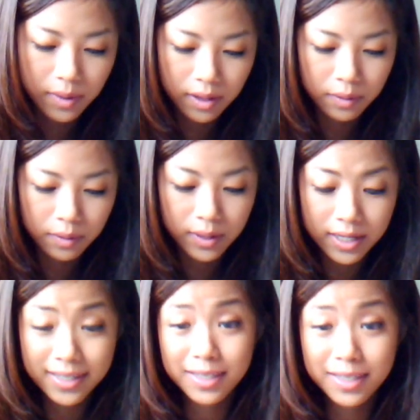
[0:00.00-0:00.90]

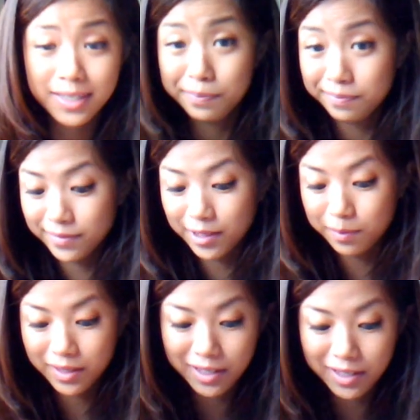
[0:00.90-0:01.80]
Otherwise, you
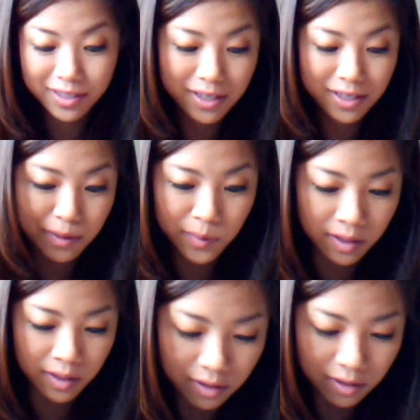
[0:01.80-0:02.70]
can be lazy like me.